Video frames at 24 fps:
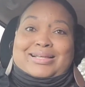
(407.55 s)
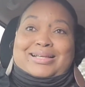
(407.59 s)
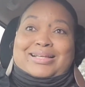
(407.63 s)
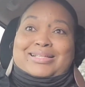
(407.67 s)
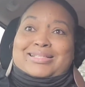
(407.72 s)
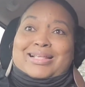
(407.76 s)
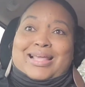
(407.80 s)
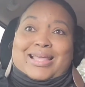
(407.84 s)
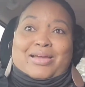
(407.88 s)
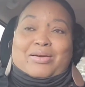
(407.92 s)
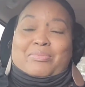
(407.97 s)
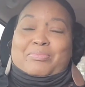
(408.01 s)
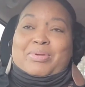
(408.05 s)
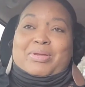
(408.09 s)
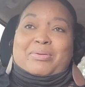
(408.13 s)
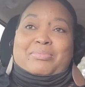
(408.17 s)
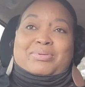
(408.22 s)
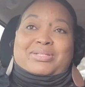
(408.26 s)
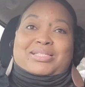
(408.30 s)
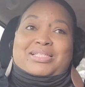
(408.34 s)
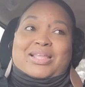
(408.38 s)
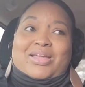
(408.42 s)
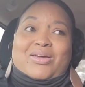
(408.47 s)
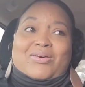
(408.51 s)
Cause I ain't gonna be able
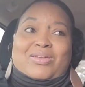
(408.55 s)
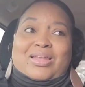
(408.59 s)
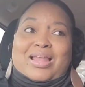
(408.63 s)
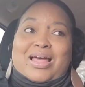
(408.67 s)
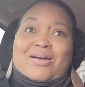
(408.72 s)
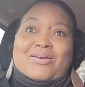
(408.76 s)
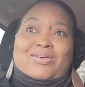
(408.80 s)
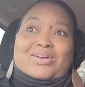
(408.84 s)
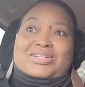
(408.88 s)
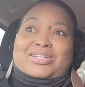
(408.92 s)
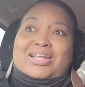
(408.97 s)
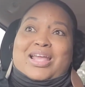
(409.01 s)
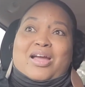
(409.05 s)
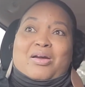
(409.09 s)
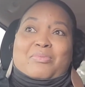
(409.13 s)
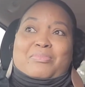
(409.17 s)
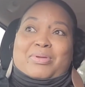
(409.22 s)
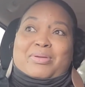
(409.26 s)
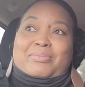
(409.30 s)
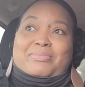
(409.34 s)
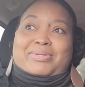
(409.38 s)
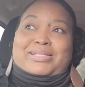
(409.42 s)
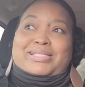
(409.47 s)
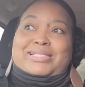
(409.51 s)
to stay on long because y'all ain't gonna
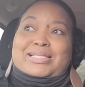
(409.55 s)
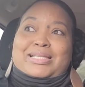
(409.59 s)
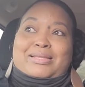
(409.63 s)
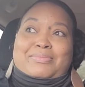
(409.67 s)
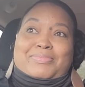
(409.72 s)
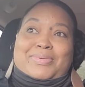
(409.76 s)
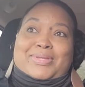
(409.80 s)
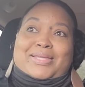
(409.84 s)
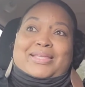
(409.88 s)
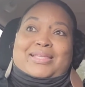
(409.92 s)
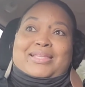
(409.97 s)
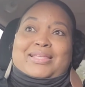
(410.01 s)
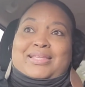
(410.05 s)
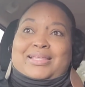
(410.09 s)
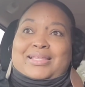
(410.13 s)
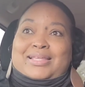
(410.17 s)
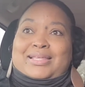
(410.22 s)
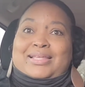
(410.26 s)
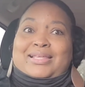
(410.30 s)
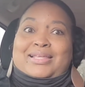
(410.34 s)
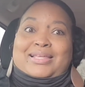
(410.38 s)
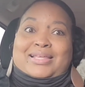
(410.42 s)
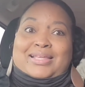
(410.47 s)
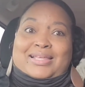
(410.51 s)
be able to see me.
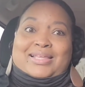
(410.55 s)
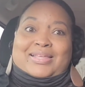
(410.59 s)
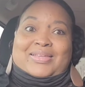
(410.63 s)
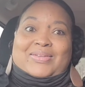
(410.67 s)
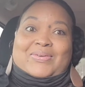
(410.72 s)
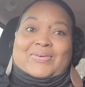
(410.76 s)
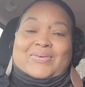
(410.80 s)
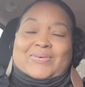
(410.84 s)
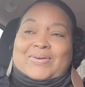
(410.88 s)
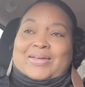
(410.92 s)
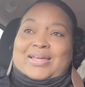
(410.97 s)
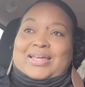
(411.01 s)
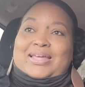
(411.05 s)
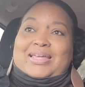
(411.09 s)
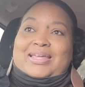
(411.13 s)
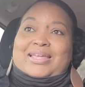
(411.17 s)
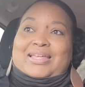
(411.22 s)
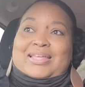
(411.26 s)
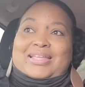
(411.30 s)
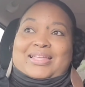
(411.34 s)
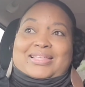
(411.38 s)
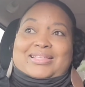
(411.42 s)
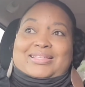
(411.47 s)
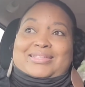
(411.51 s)
Okay?
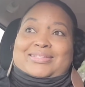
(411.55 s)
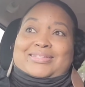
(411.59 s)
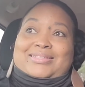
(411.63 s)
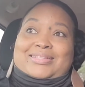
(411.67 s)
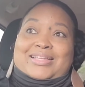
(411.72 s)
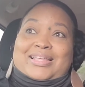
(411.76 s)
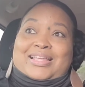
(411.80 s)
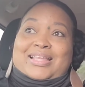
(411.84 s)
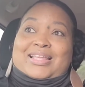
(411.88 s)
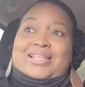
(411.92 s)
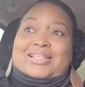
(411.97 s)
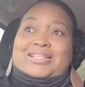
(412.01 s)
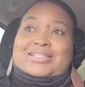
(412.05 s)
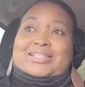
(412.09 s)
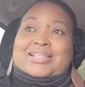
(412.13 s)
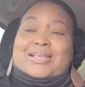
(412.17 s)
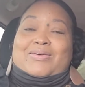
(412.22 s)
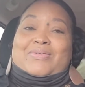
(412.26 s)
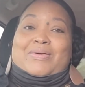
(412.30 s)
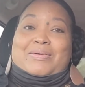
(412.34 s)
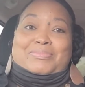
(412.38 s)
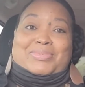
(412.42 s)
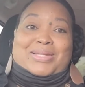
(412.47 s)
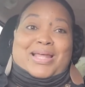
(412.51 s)
So
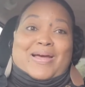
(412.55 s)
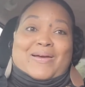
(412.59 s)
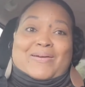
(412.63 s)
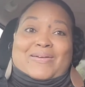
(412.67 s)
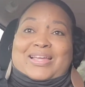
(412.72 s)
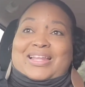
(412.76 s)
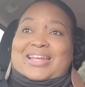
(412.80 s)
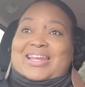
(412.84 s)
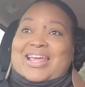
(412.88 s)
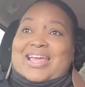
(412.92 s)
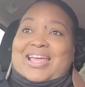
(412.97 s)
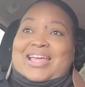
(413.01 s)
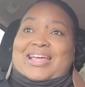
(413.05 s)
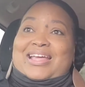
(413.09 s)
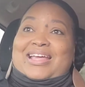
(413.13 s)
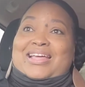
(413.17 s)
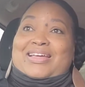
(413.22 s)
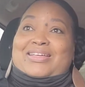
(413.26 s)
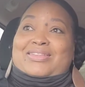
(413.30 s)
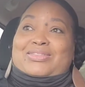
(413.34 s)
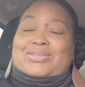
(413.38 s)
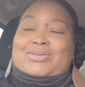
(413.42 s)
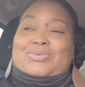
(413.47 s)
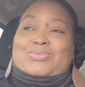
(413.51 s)
I'm talking
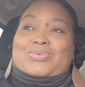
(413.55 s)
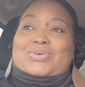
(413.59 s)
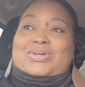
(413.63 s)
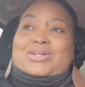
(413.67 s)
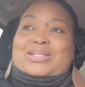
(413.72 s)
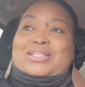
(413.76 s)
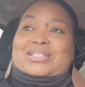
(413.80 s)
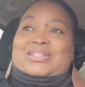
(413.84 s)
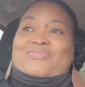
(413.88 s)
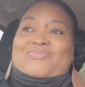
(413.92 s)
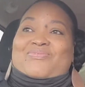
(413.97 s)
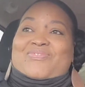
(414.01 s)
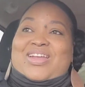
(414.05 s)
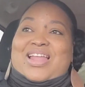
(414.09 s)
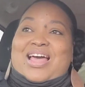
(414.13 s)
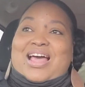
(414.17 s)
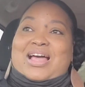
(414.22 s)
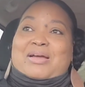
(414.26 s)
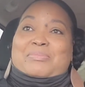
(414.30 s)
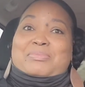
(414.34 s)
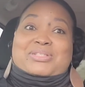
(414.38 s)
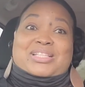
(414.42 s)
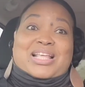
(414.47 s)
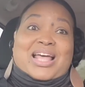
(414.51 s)
now through this
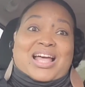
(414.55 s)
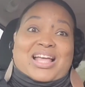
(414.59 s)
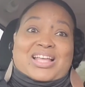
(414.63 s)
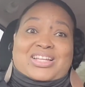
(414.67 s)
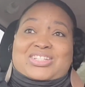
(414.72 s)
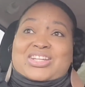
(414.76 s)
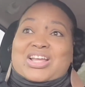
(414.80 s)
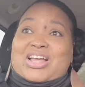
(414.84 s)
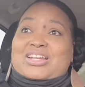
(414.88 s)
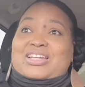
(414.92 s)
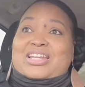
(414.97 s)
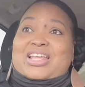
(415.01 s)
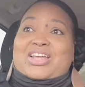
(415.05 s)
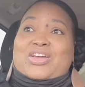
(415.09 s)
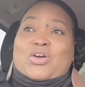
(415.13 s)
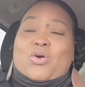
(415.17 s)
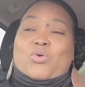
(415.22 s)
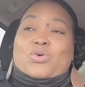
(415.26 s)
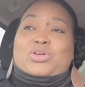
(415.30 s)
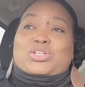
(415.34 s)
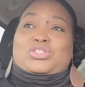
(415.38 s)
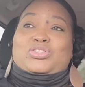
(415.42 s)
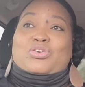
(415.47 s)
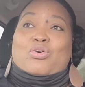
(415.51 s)
vlogmas. How's y'all day
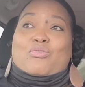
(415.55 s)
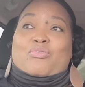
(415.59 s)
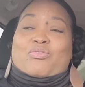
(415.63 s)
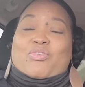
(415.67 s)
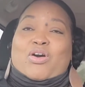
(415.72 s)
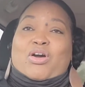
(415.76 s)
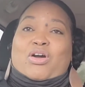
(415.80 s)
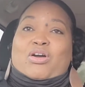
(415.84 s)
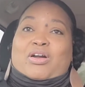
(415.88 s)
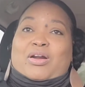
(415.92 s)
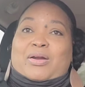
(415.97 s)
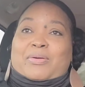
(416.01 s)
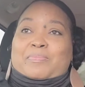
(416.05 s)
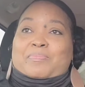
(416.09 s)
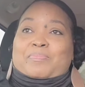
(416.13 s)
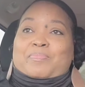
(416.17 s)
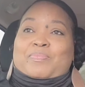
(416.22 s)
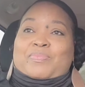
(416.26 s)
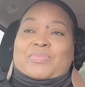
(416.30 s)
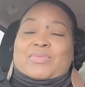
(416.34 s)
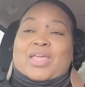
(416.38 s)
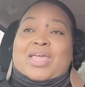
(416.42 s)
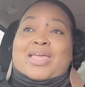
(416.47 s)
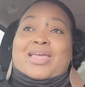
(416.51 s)
going so far?
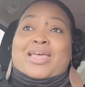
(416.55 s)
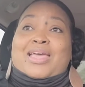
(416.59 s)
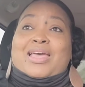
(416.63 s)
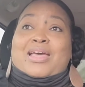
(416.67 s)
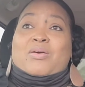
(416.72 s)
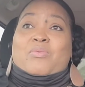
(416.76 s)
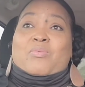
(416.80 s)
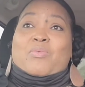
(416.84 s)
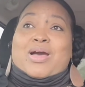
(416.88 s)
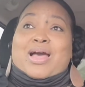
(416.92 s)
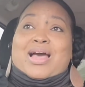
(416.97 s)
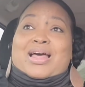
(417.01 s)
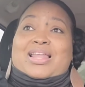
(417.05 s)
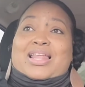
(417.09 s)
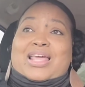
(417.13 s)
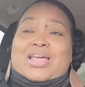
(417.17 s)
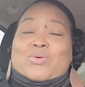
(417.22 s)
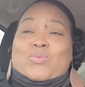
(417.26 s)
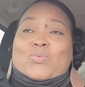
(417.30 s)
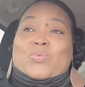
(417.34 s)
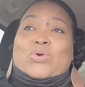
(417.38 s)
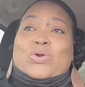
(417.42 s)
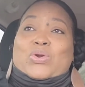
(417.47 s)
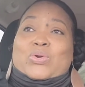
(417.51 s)
While
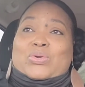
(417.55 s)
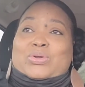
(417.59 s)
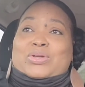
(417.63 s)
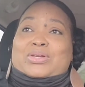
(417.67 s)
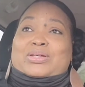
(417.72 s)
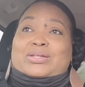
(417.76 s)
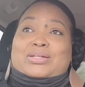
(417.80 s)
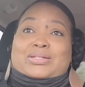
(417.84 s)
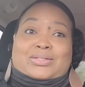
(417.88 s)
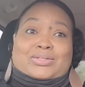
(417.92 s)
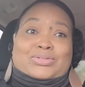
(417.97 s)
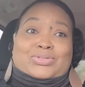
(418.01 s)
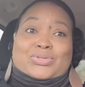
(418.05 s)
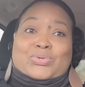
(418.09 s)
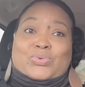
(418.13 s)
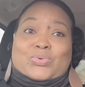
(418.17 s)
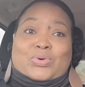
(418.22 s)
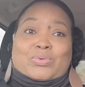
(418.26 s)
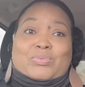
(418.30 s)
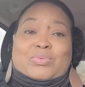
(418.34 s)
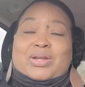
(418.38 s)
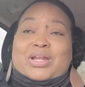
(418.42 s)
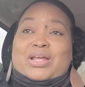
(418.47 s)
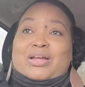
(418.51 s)
at work,
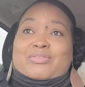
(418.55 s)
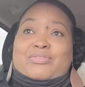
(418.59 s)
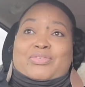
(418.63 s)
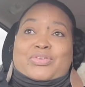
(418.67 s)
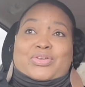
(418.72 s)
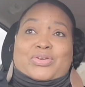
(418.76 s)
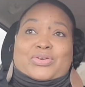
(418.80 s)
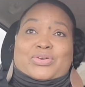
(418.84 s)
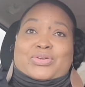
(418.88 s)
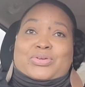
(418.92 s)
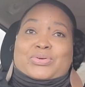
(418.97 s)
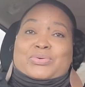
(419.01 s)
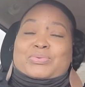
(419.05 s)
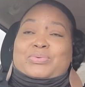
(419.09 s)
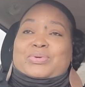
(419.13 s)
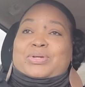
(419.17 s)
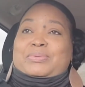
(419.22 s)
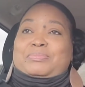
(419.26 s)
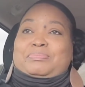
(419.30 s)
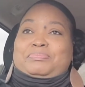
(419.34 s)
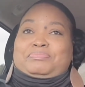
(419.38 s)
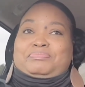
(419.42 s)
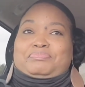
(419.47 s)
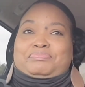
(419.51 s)
doing whatever you're
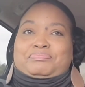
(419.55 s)
doing.